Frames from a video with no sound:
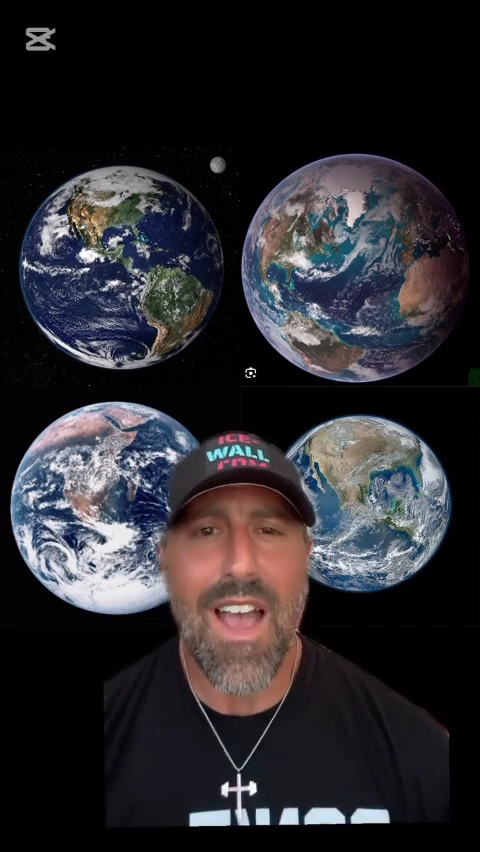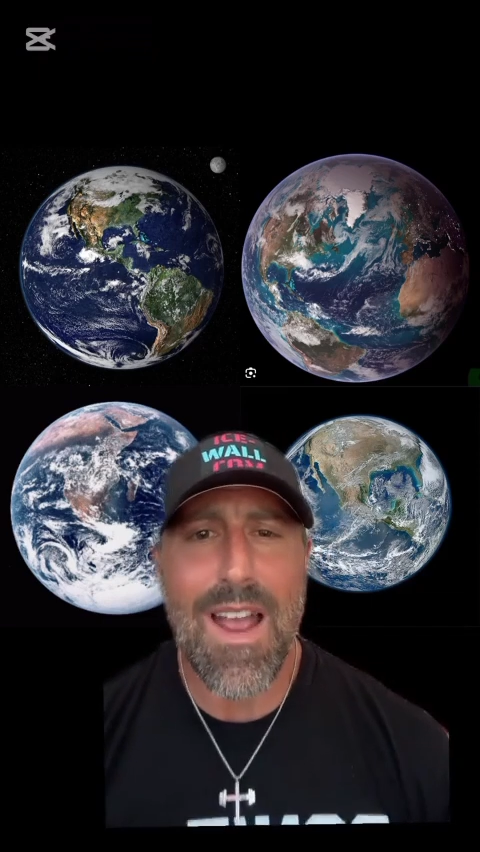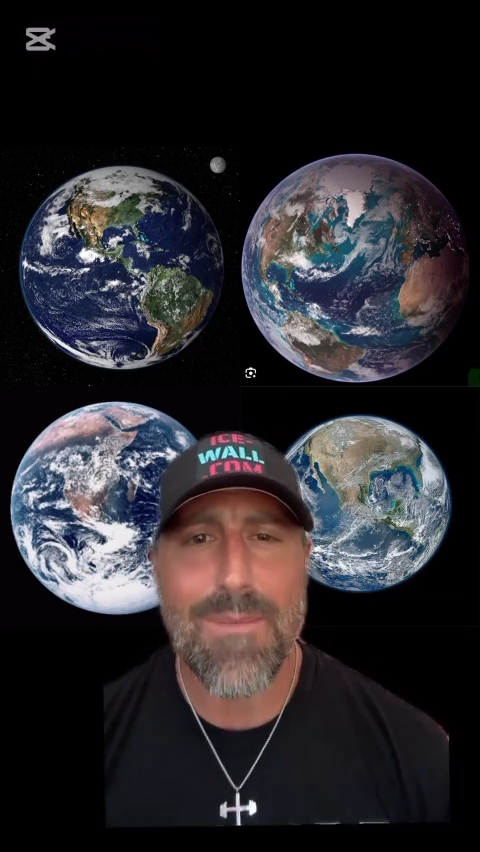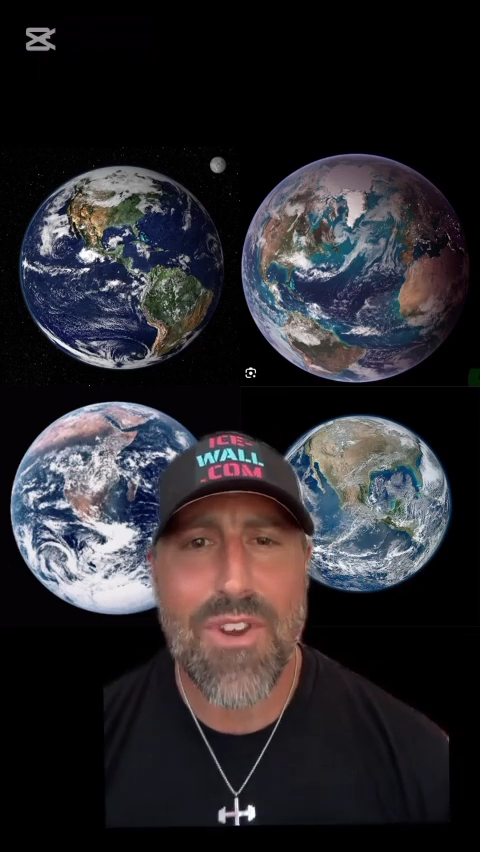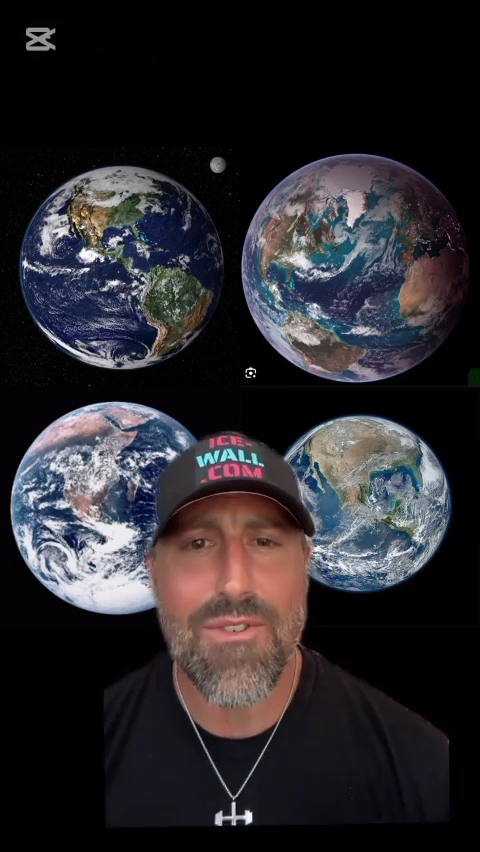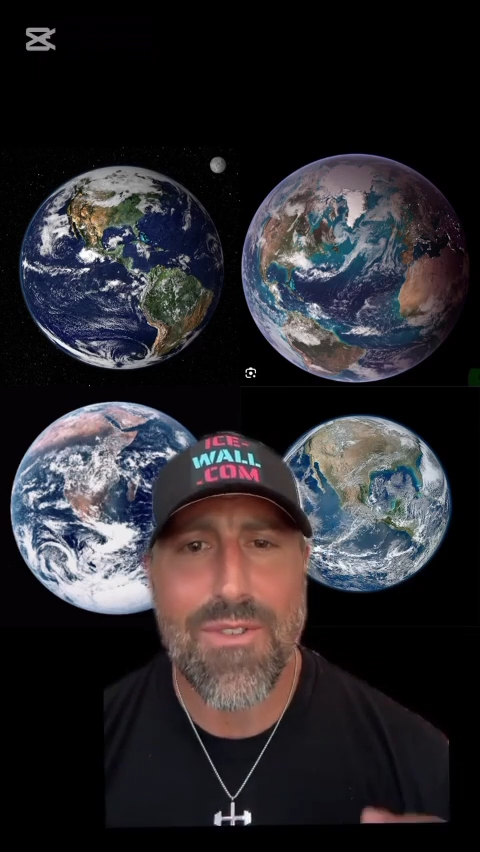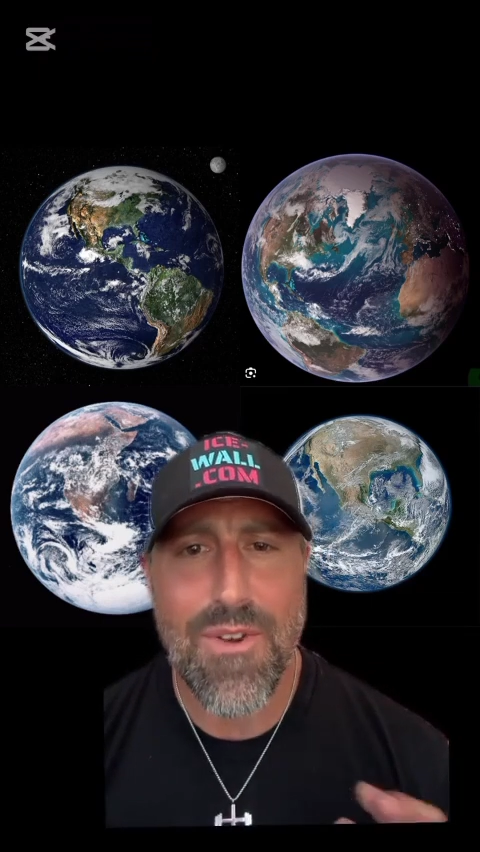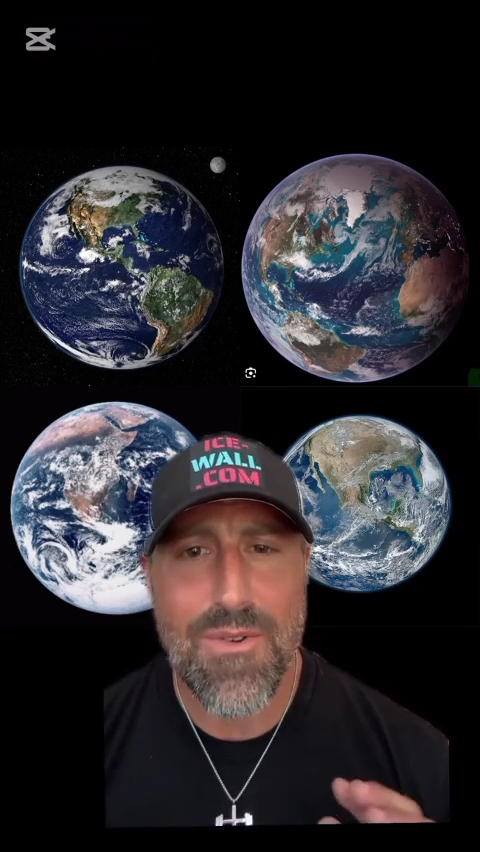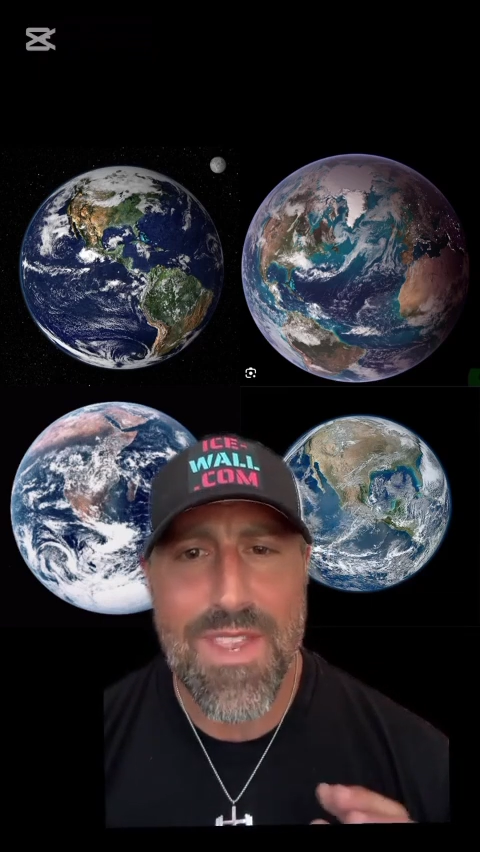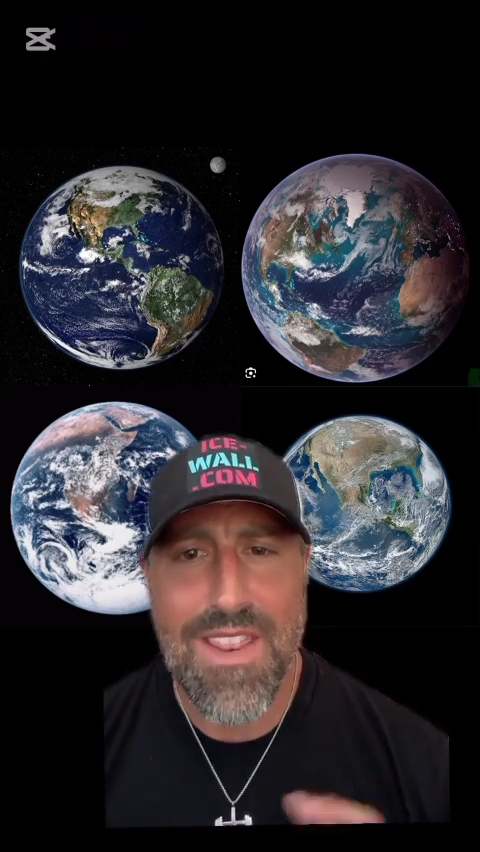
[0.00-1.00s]
I'm sure
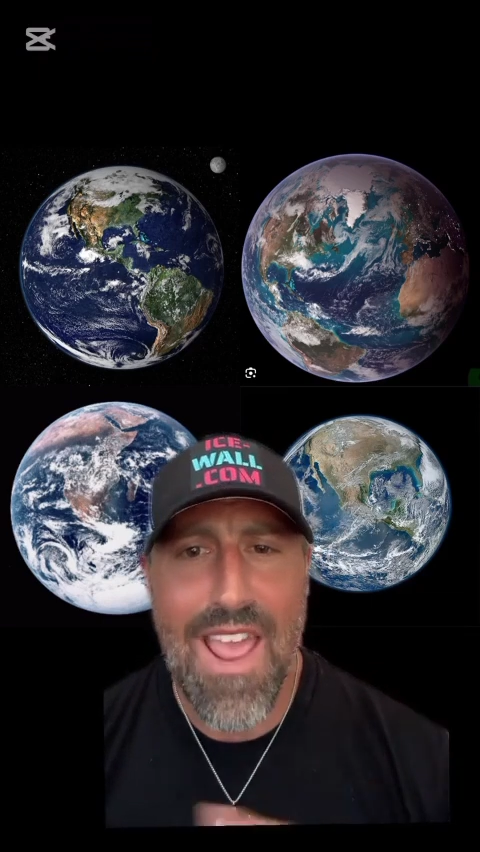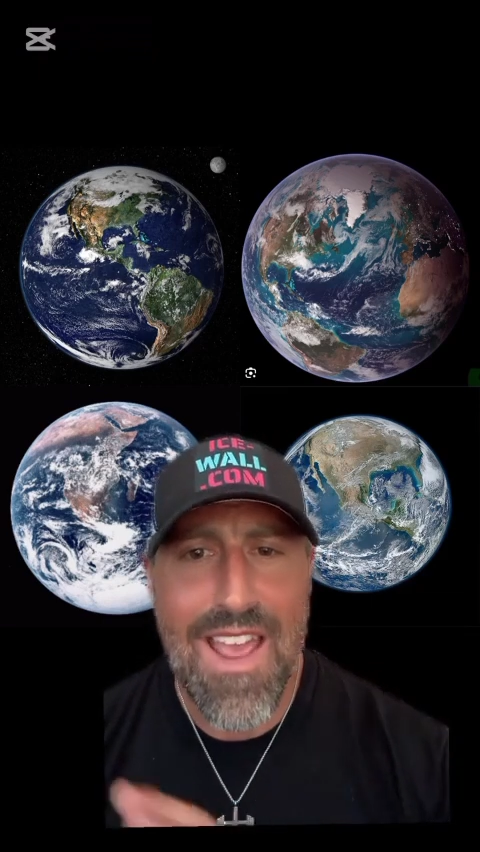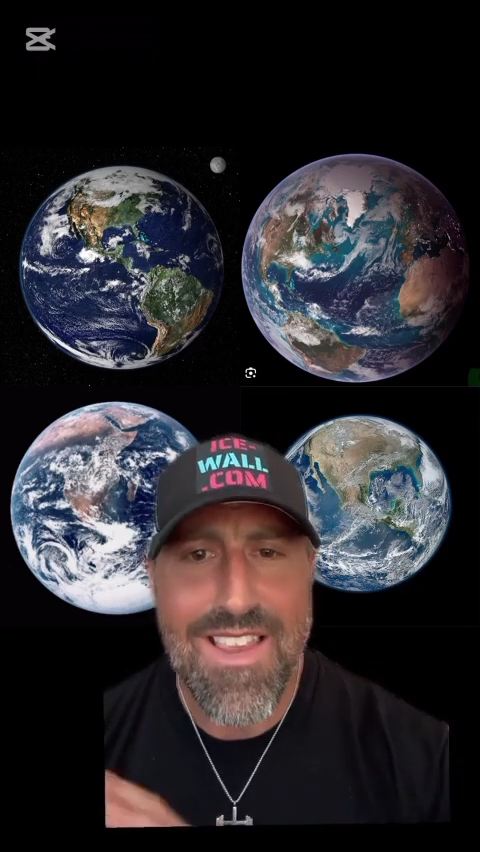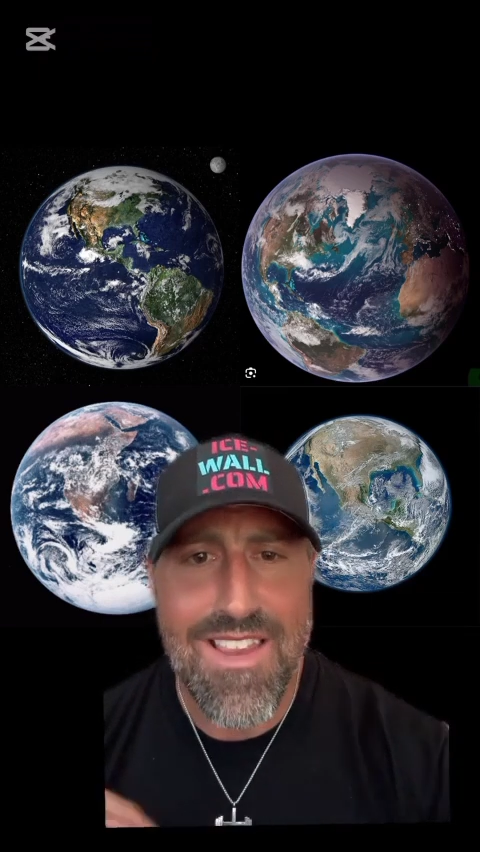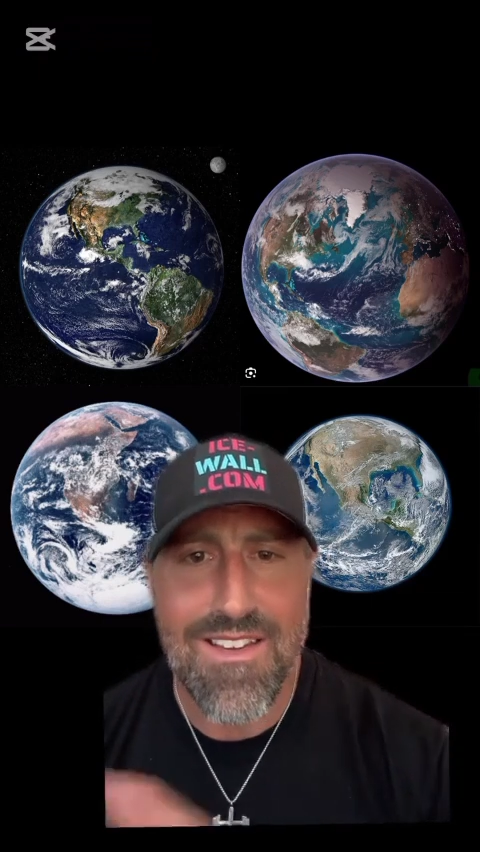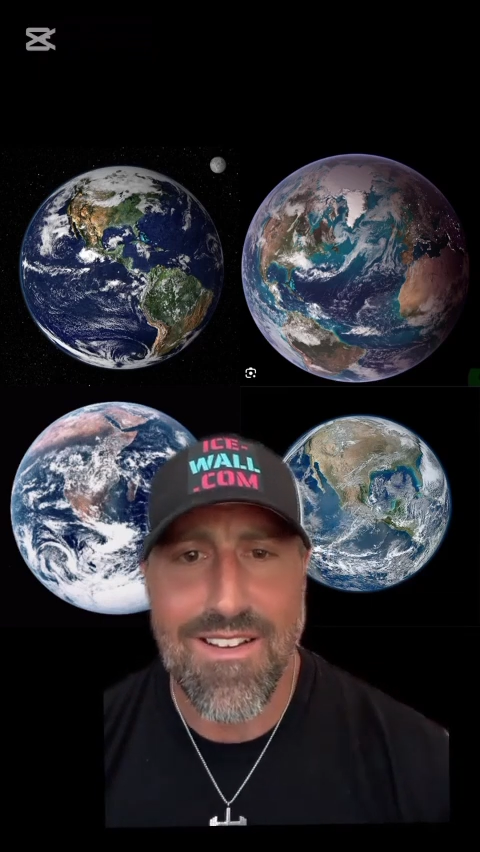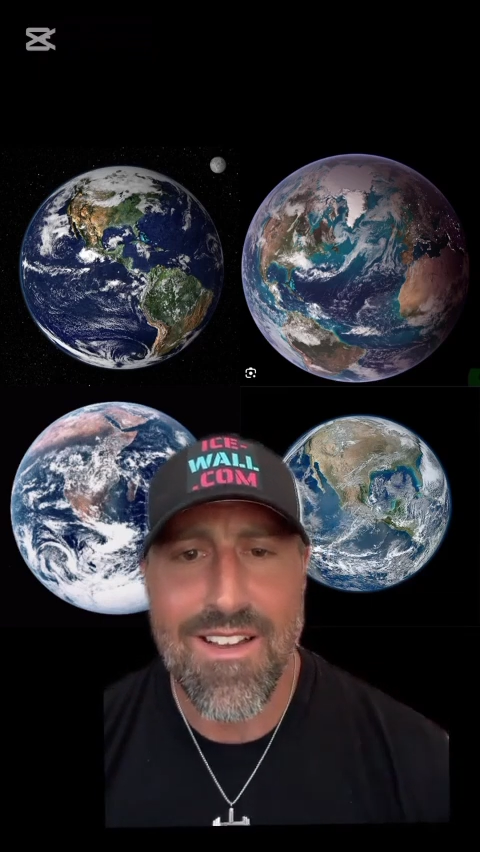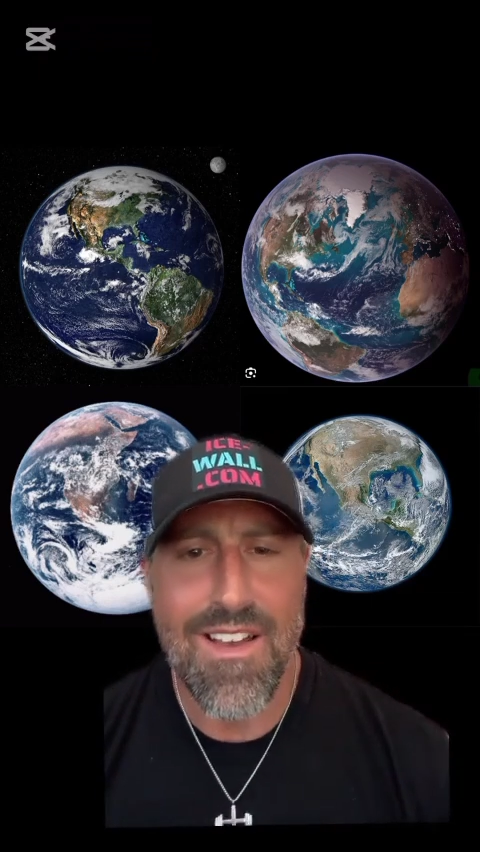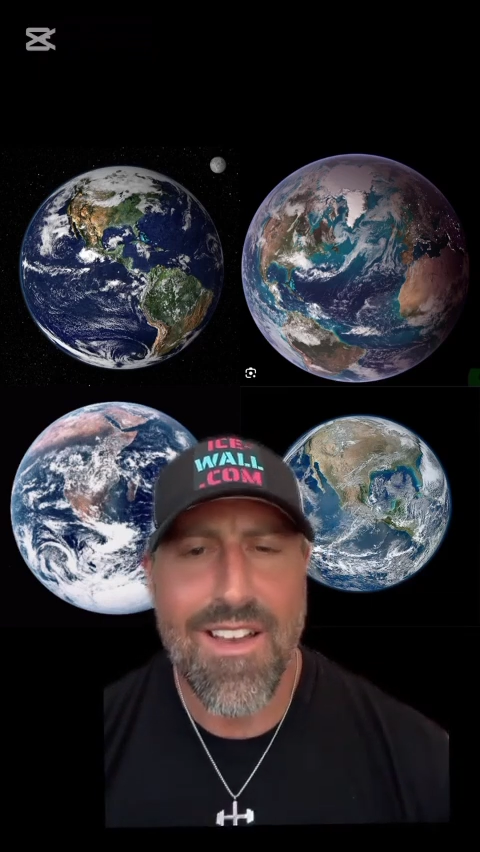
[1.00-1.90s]
those NASA